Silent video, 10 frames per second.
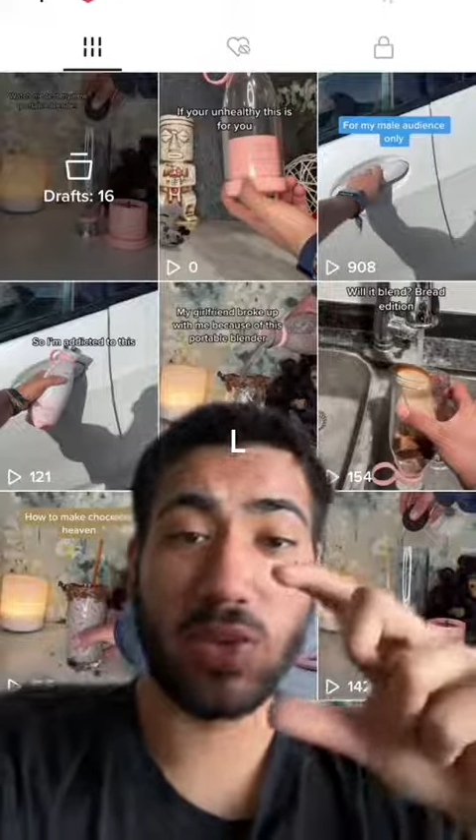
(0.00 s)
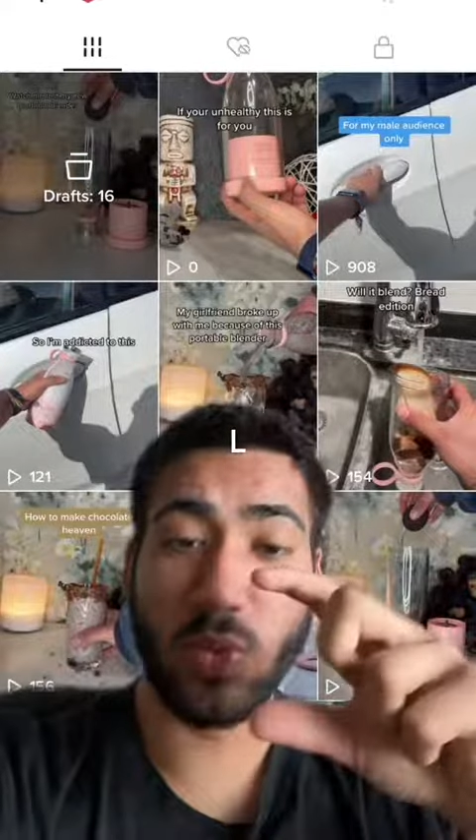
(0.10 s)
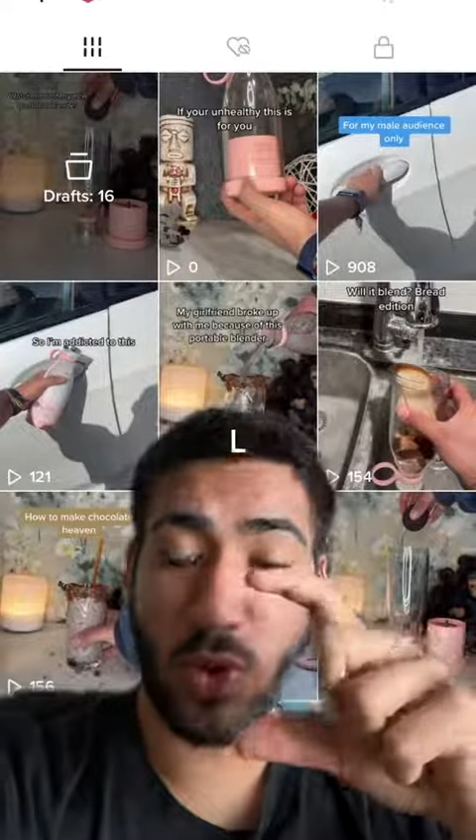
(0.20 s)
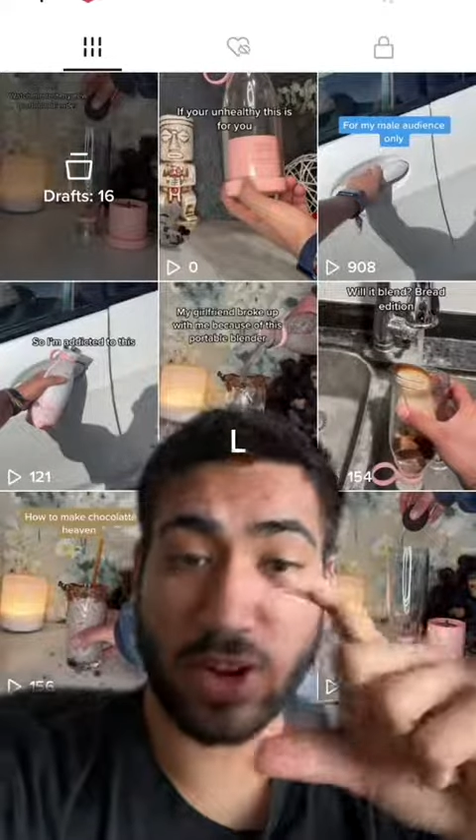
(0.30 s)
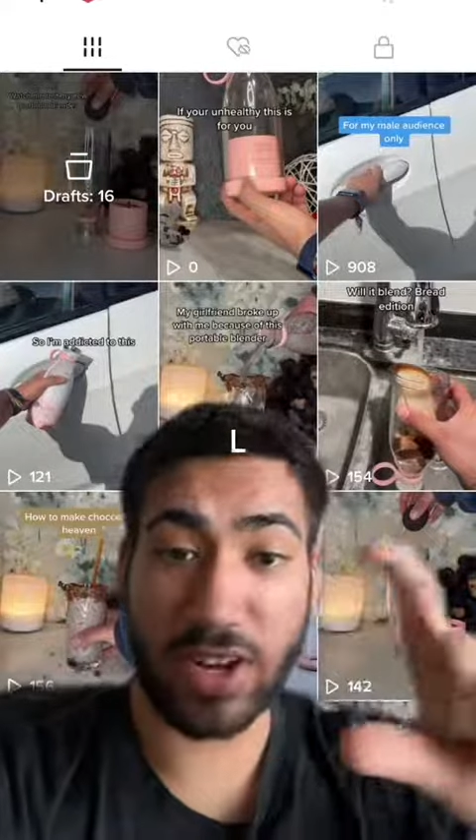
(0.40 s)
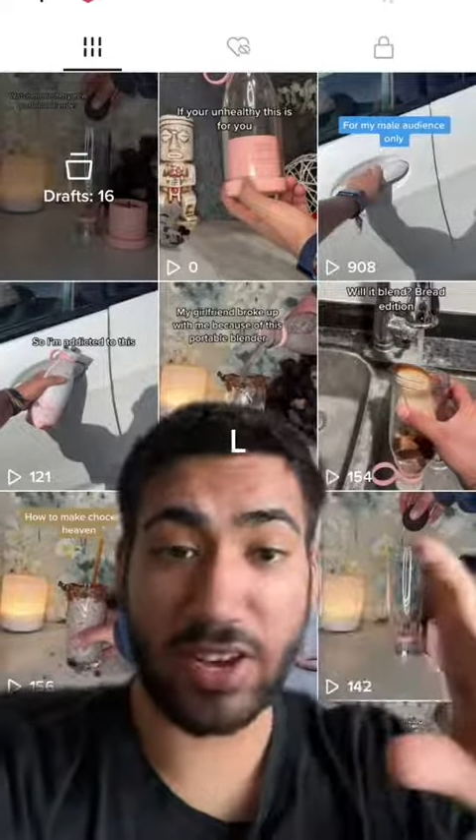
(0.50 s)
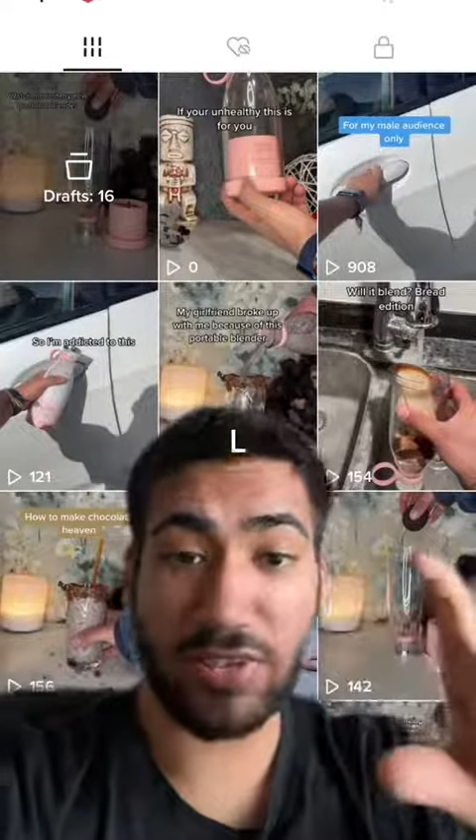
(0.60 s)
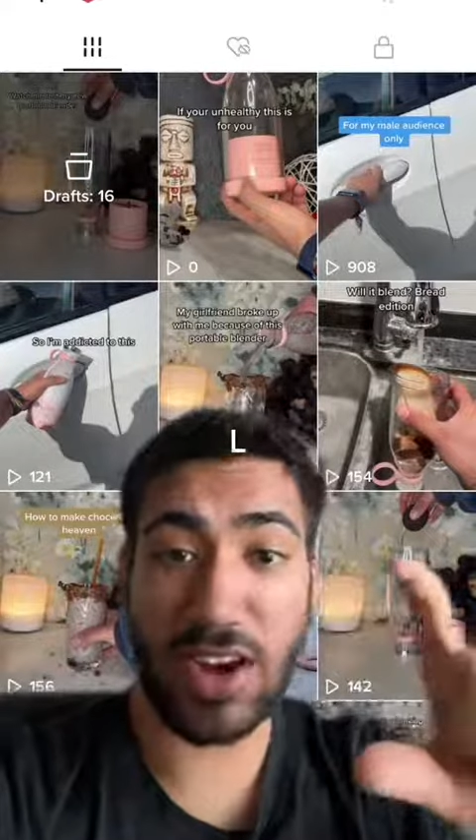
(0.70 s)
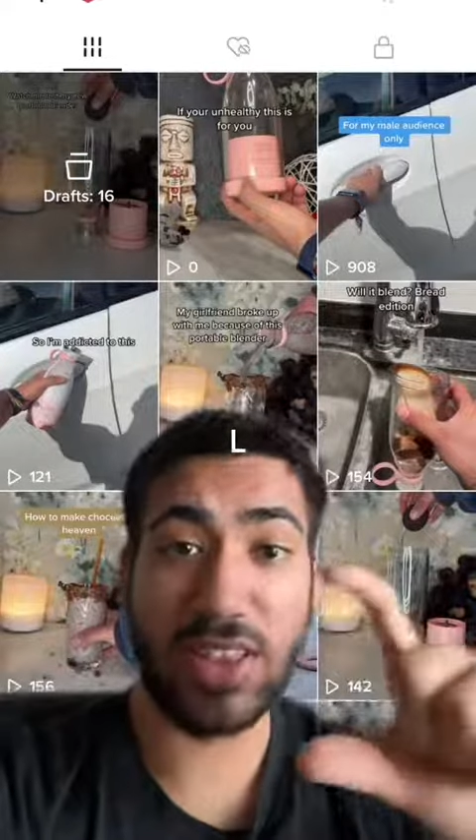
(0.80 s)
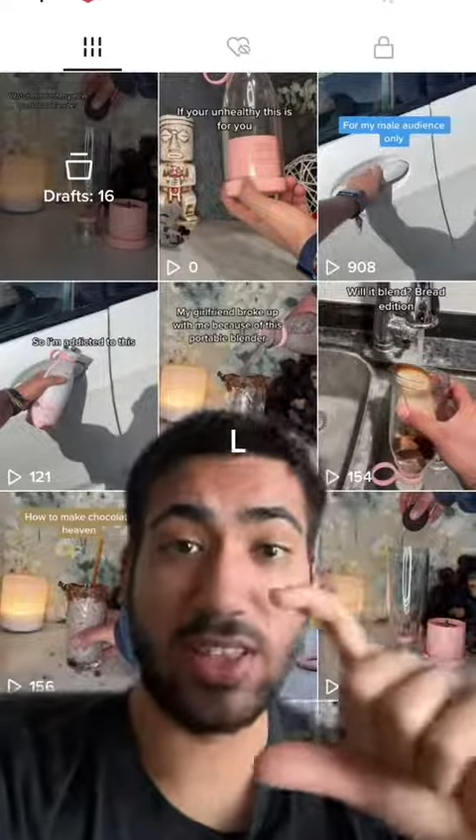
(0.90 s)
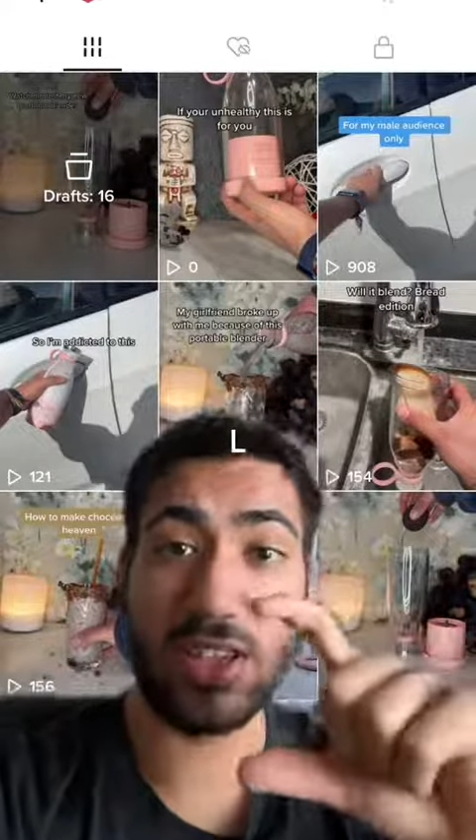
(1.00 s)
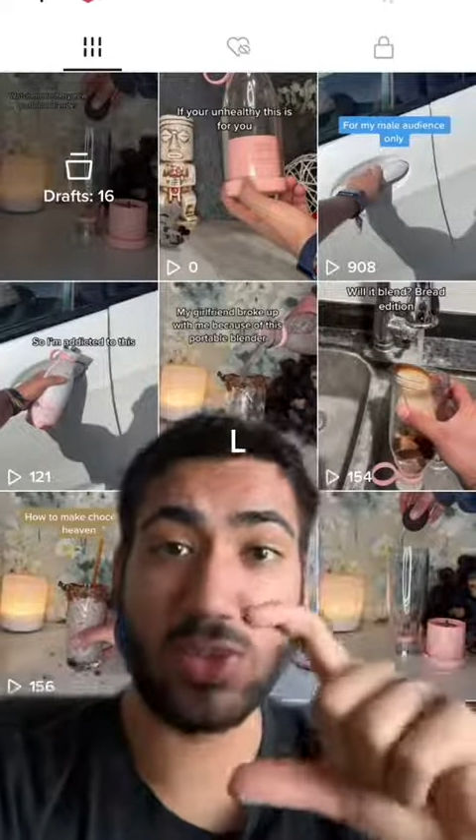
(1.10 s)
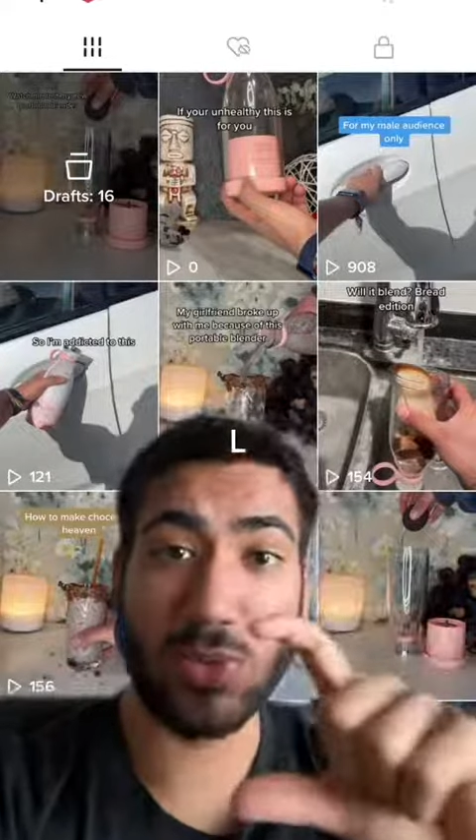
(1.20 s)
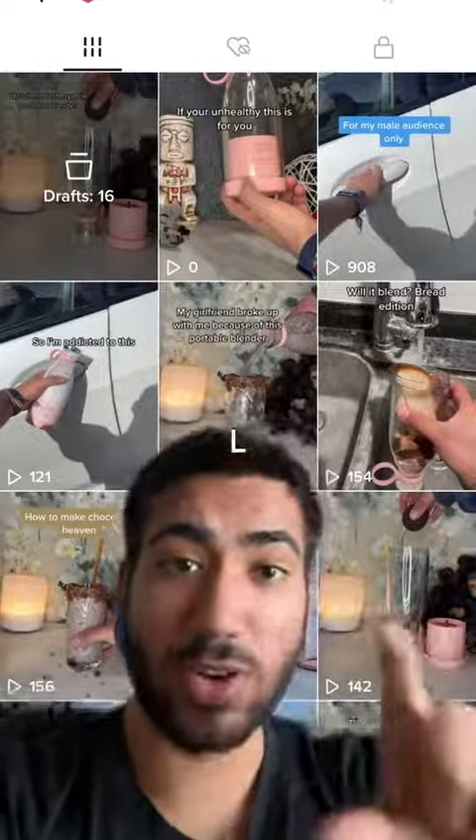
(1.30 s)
where can I find this?